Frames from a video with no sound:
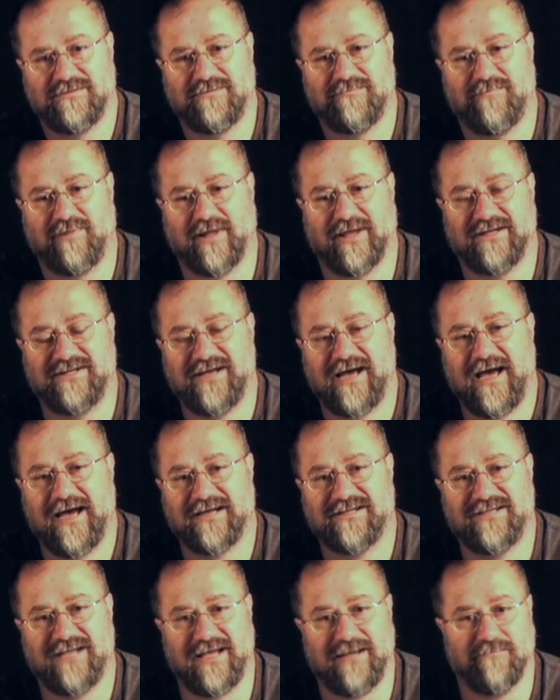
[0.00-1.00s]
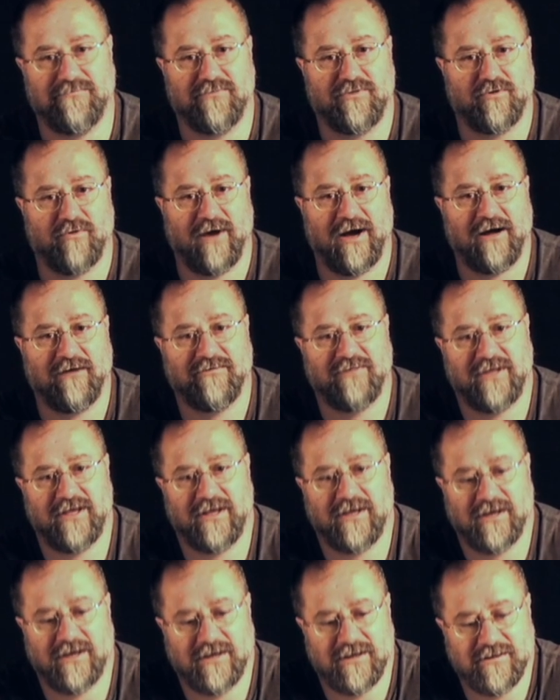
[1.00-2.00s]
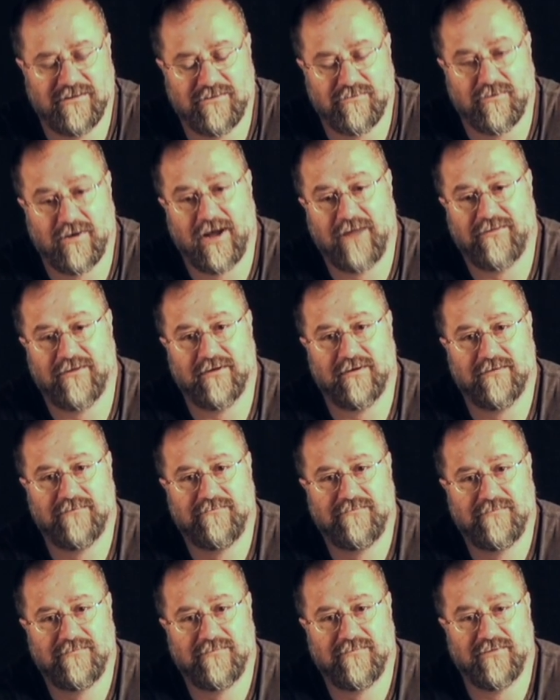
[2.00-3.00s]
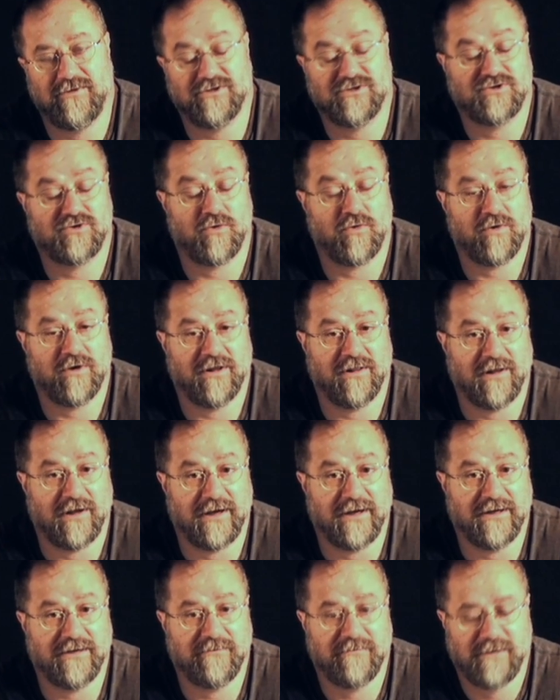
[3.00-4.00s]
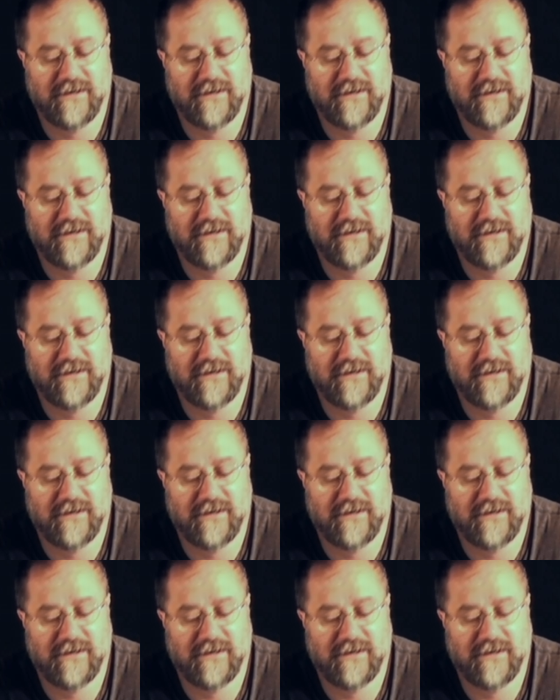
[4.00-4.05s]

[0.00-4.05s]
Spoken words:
play tag team throughout the storyline.